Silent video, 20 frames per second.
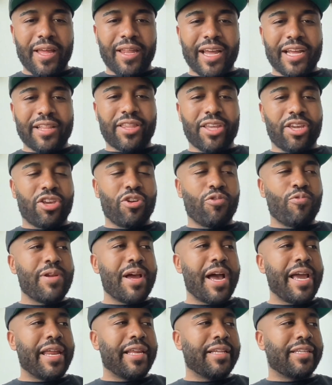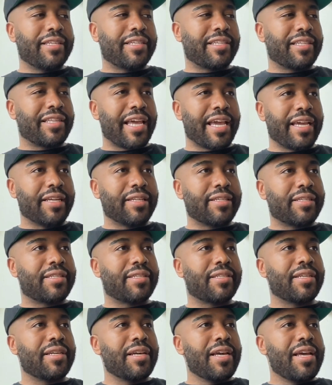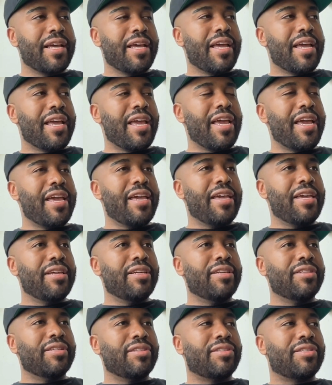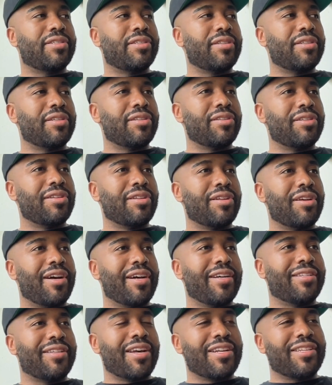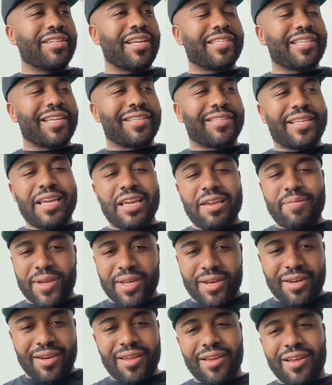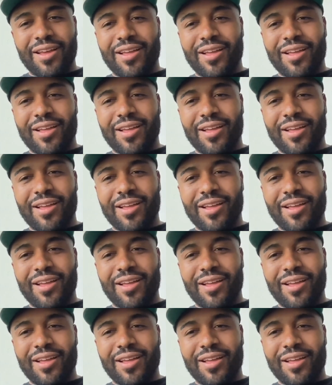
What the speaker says: The United States is is a demon.